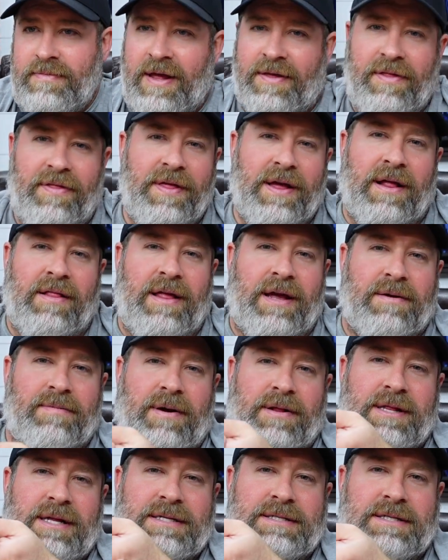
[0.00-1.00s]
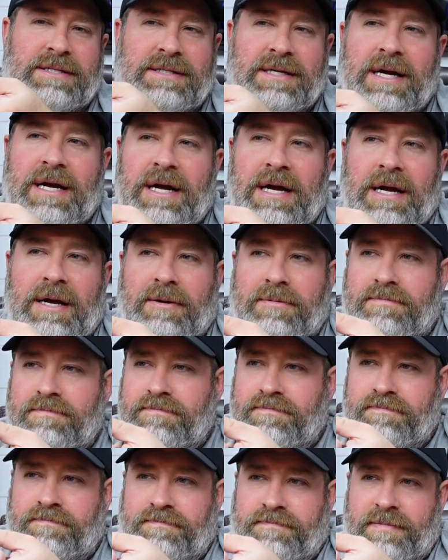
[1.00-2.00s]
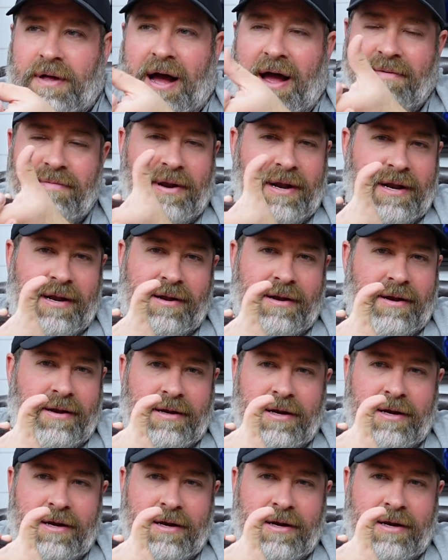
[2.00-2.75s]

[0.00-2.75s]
And the thing I like about this is I've been